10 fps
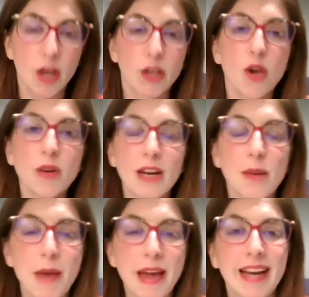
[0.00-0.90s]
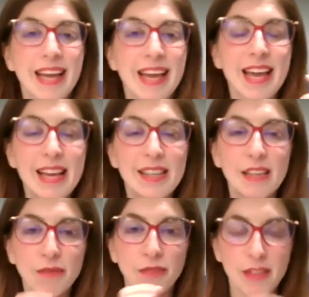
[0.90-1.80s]
You need to make it
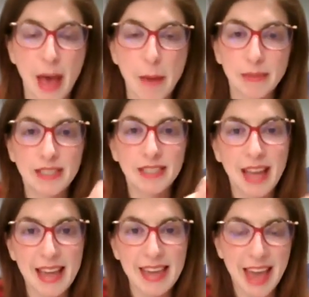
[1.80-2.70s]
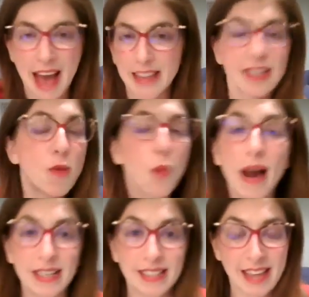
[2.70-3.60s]
easy for them to say yes. They
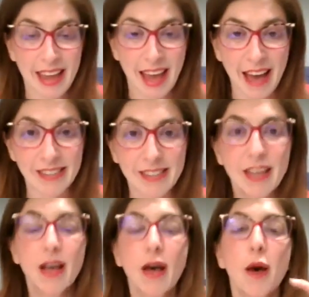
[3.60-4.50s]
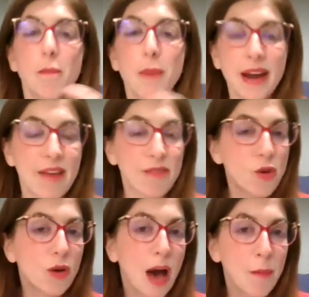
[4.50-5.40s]
want to say yes. But if you
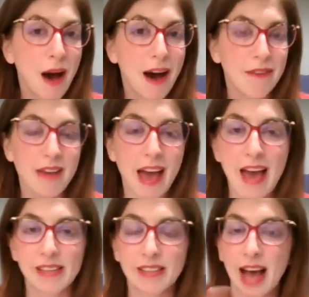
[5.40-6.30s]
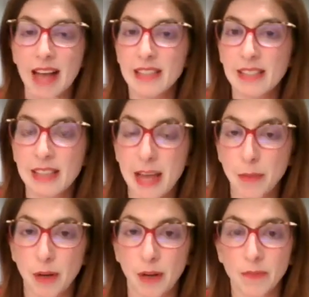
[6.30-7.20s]
come off as
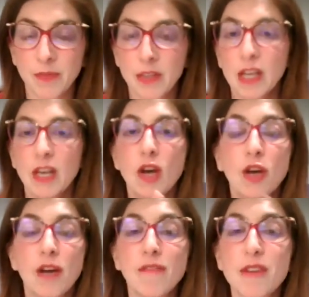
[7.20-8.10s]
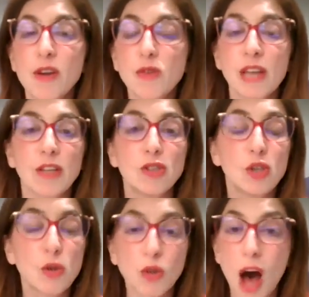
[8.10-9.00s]
unstable, confusing,
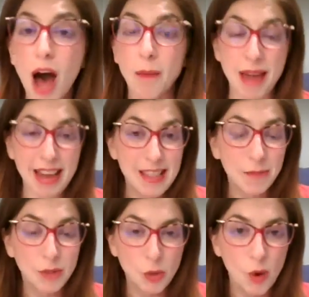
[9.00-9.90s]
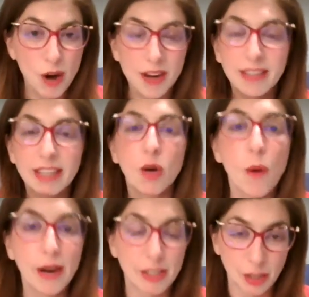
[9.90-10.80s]
too long, making them do work, they don't
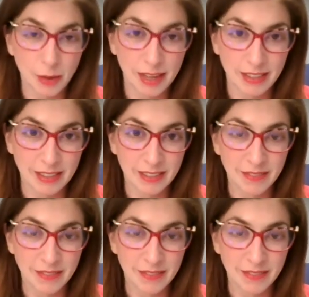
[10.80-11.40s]
want to do it.